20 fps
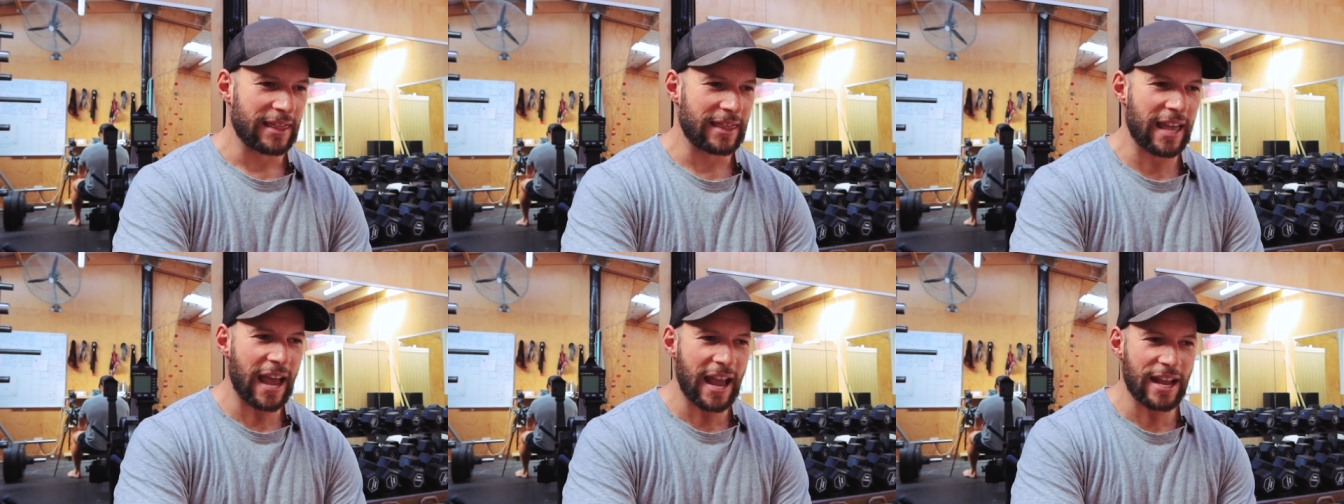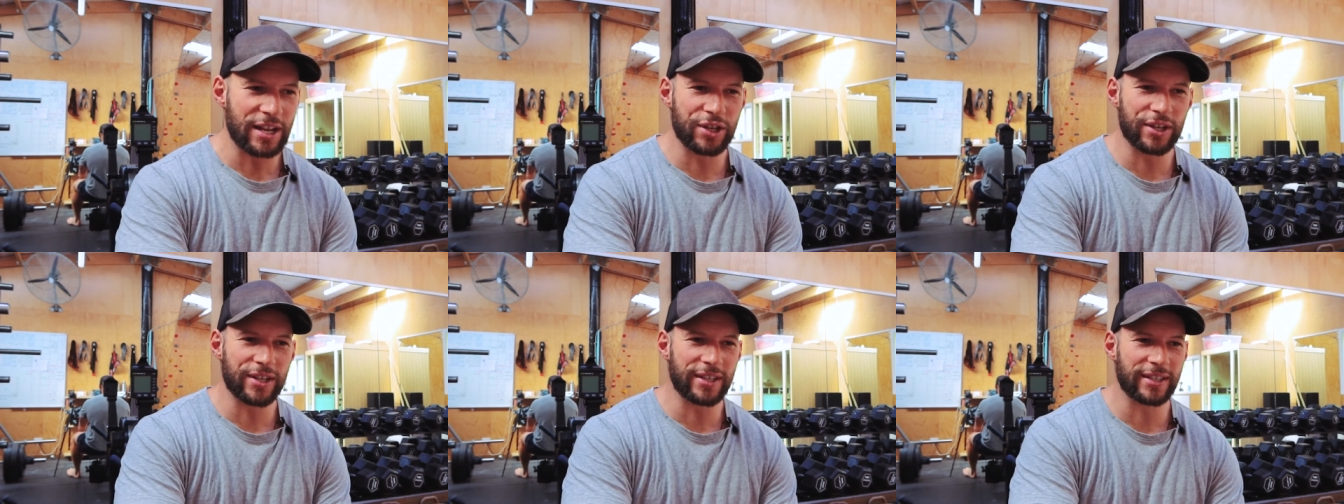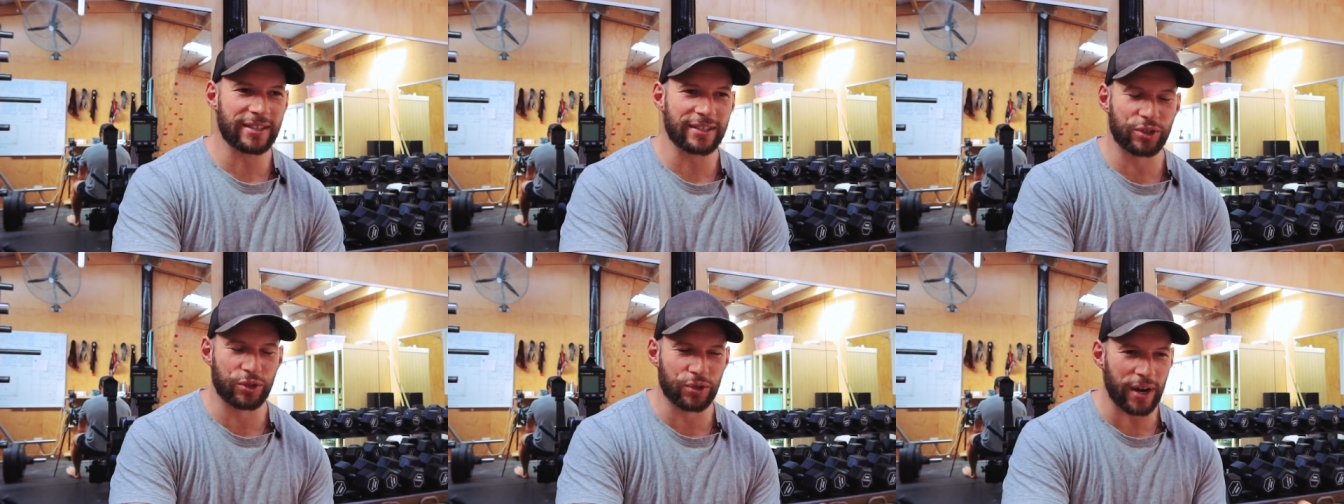that
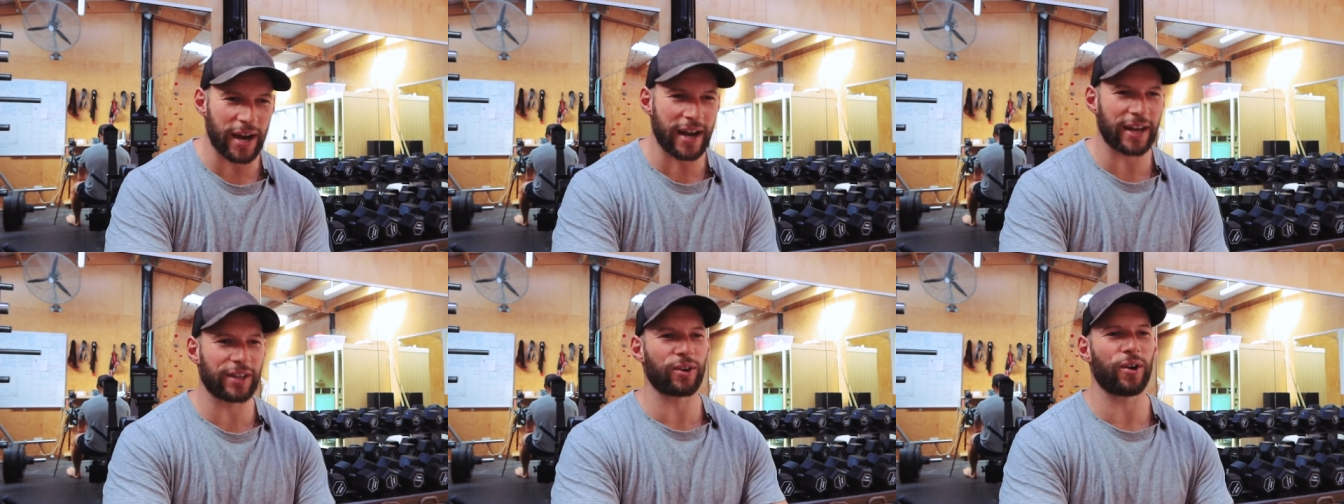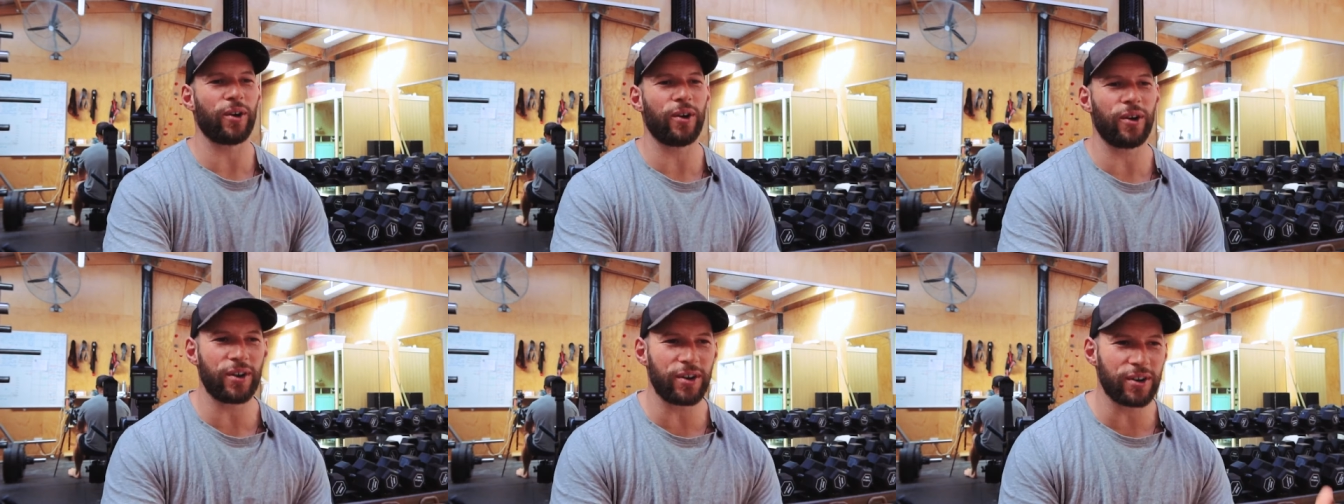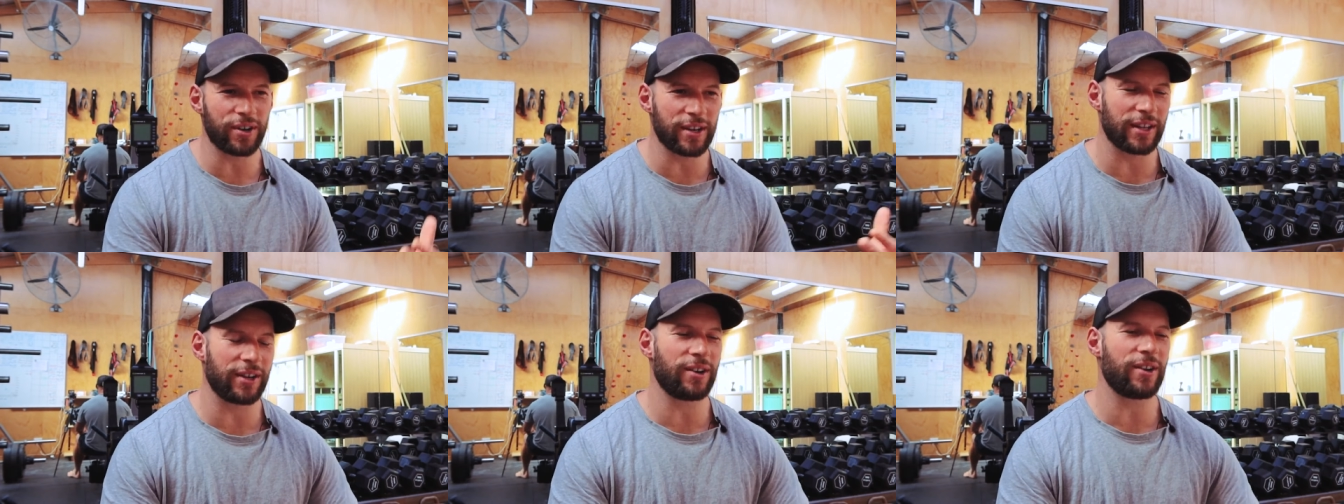just dragged
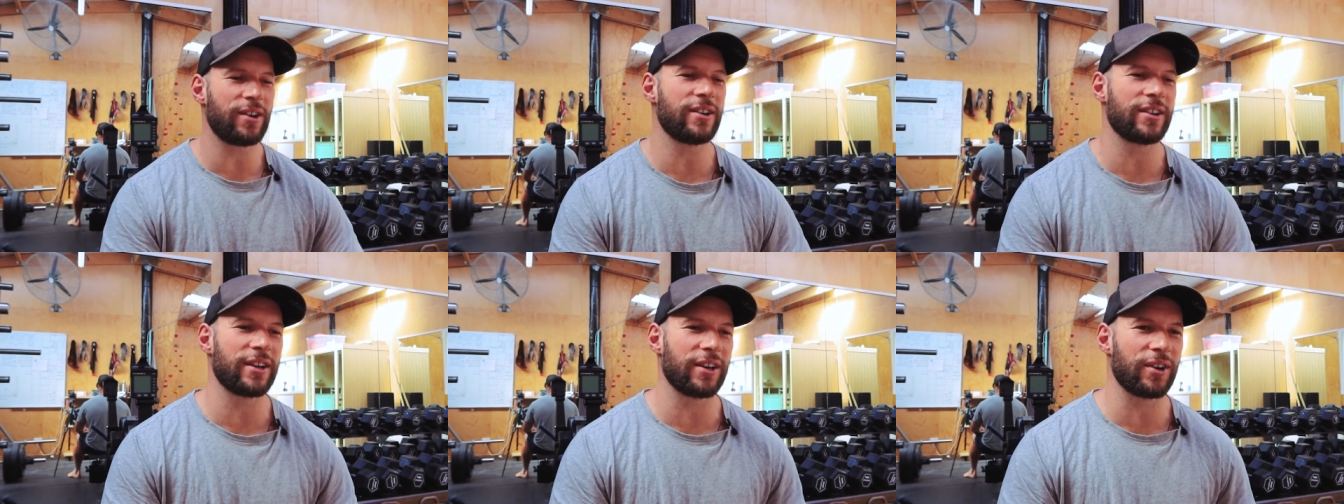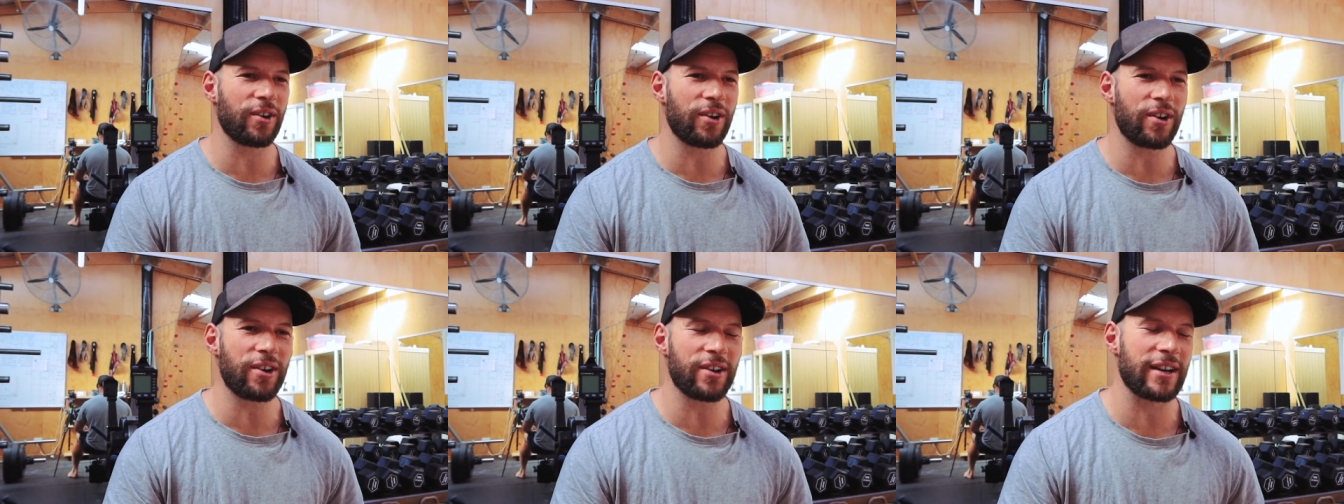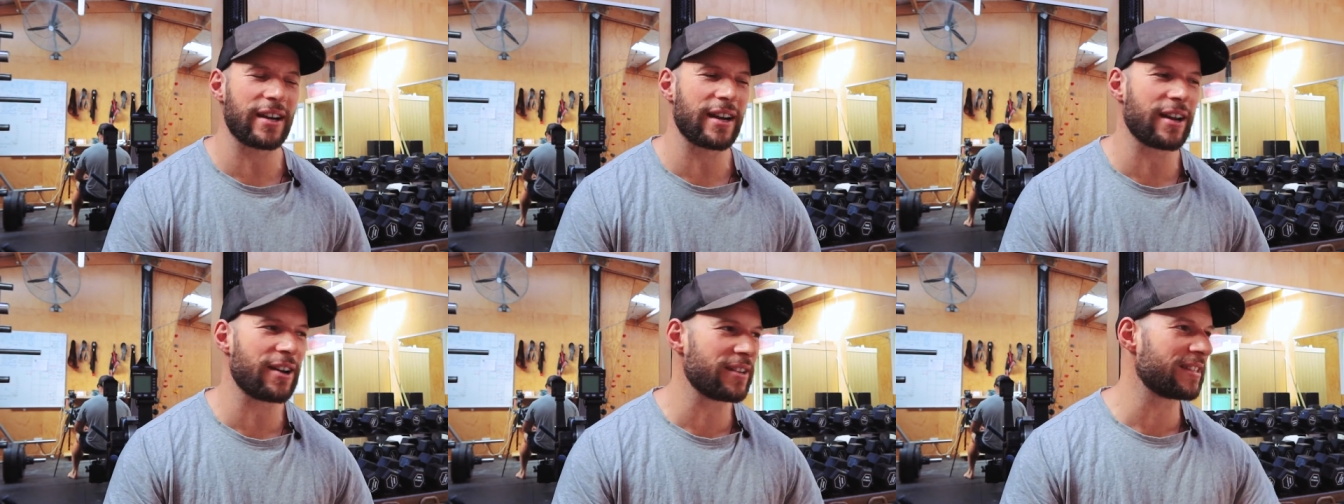on and on and
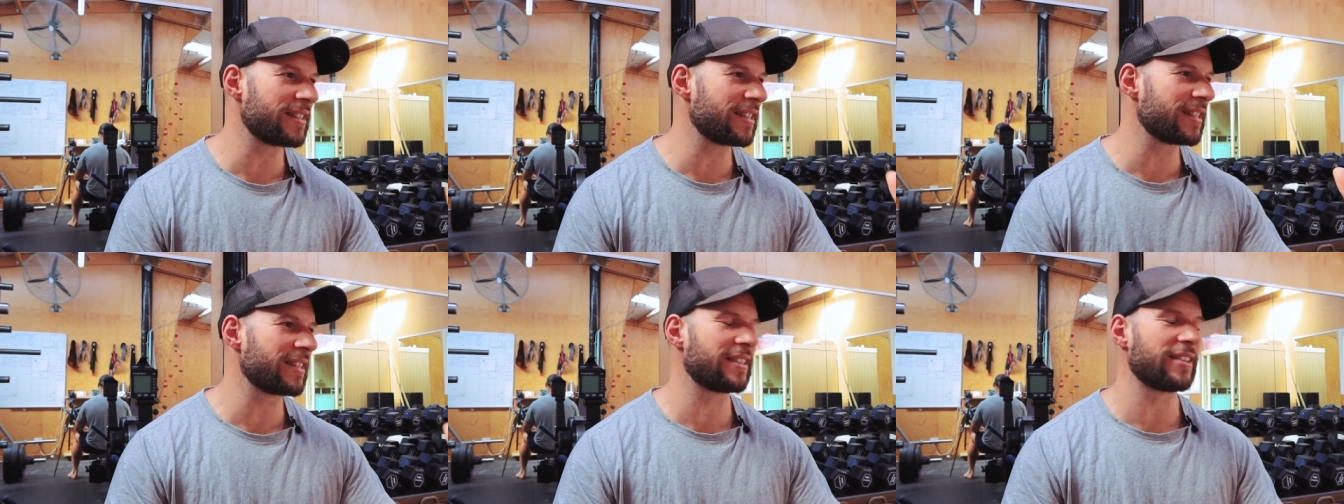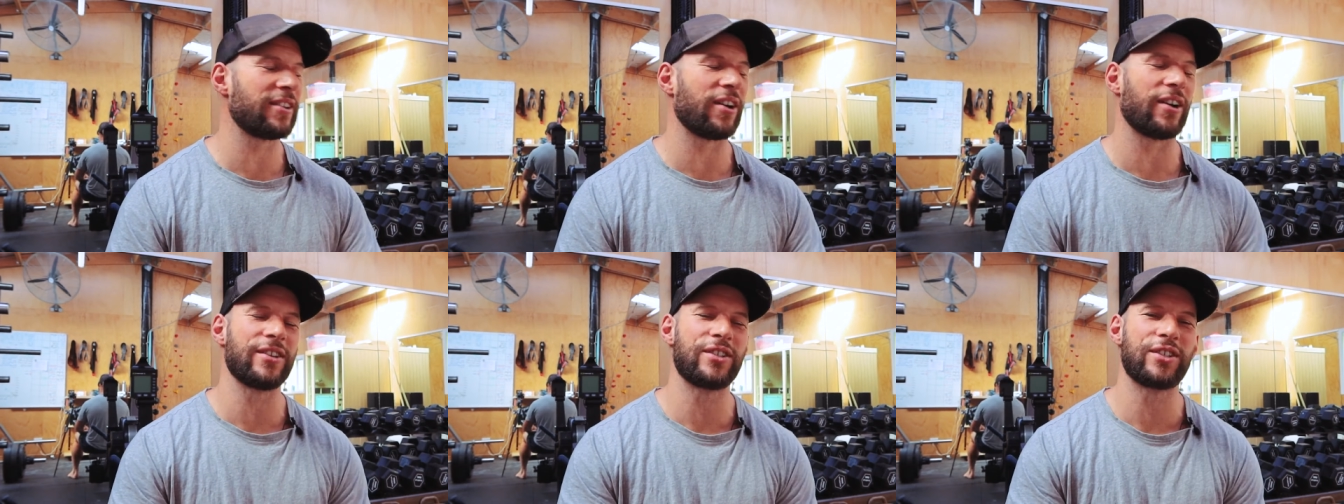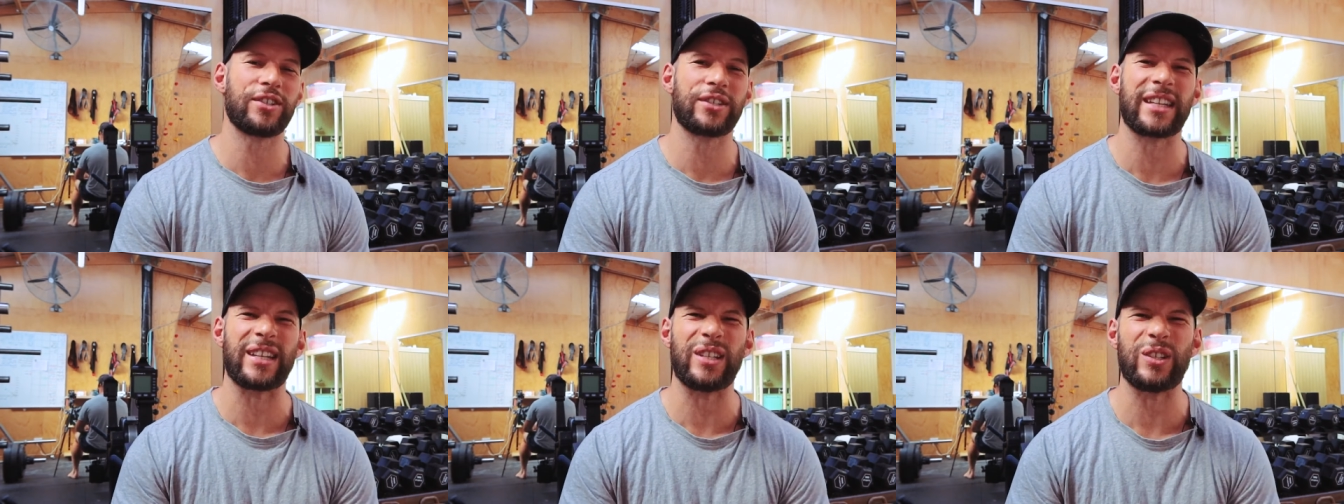on. And I was just, I was
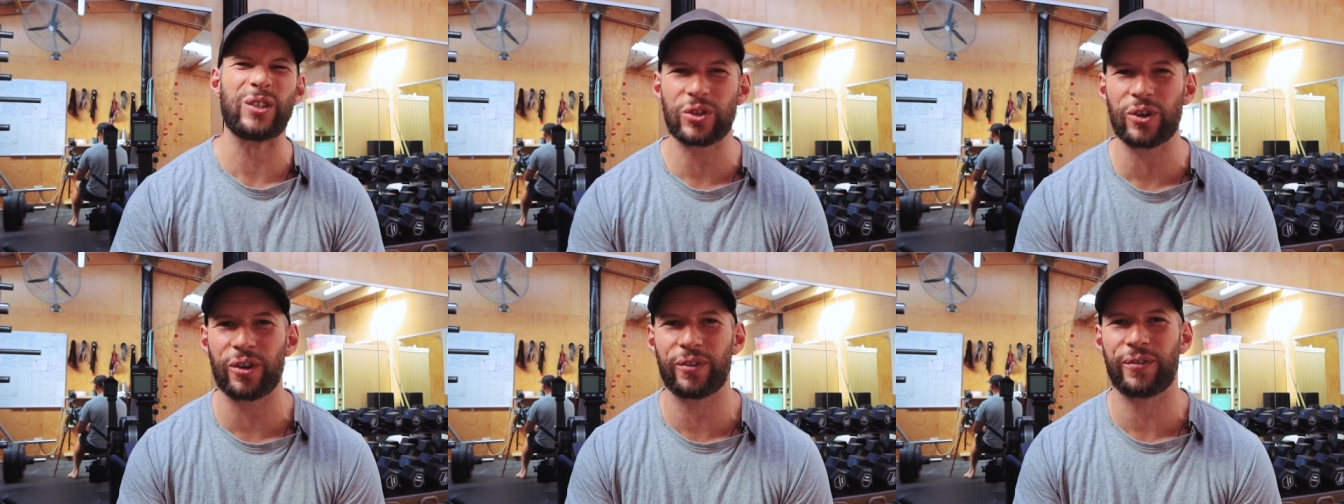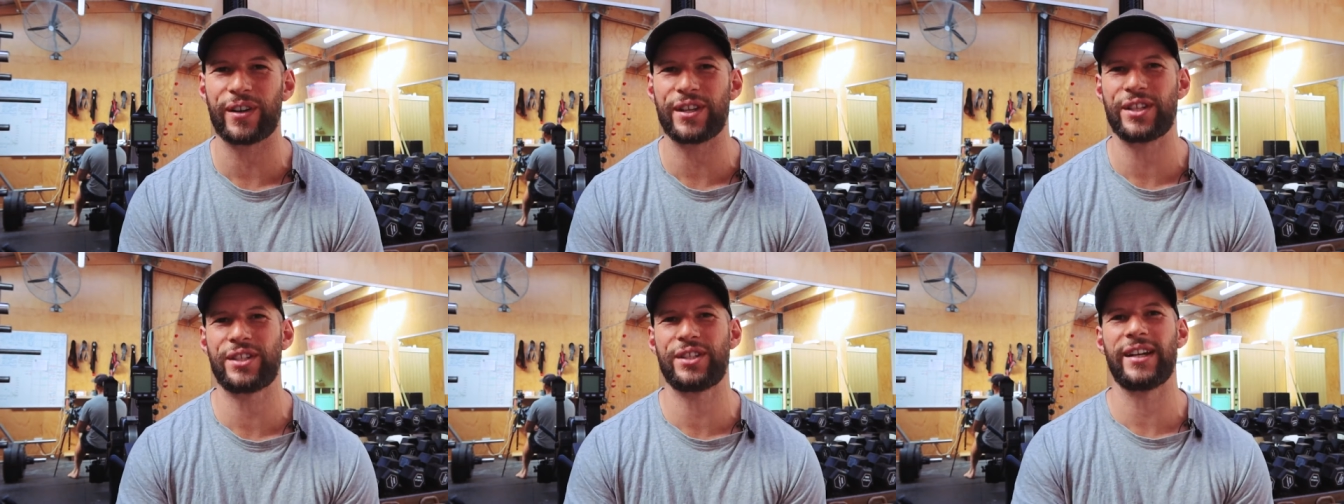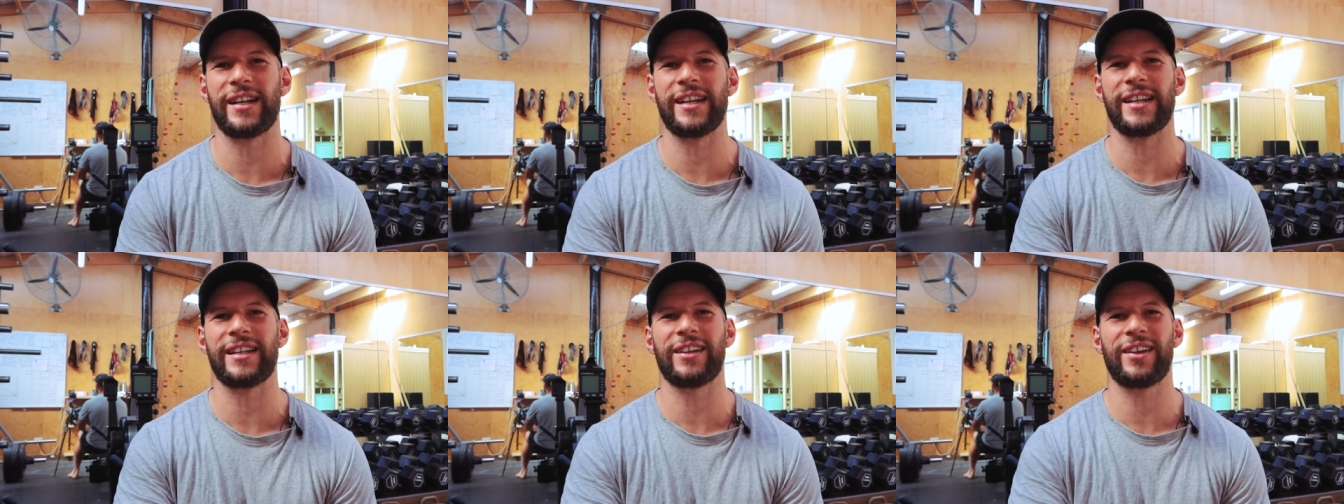just getting so
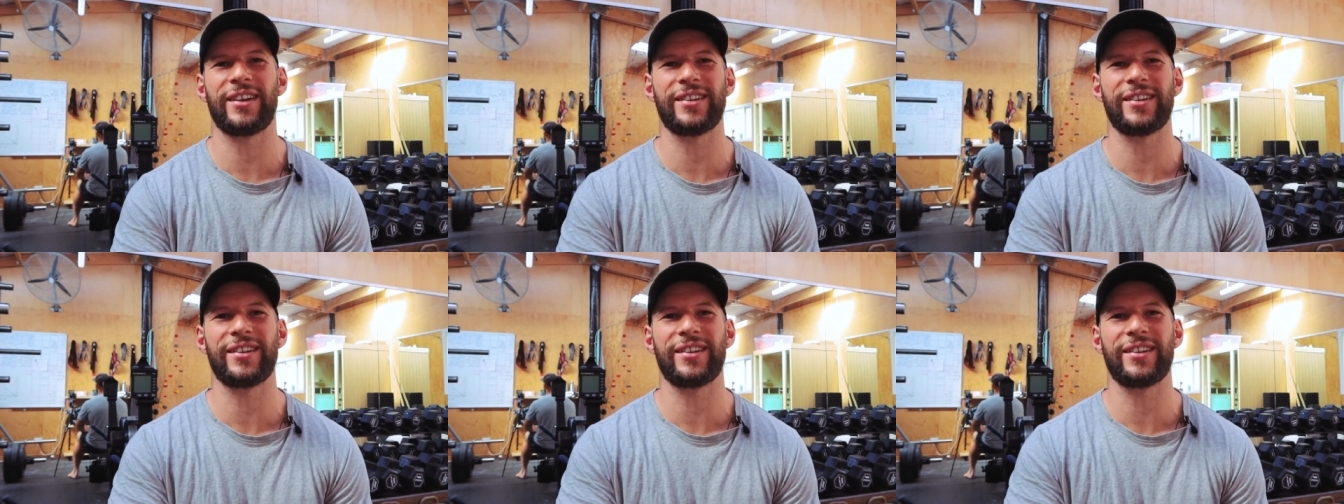frustrated.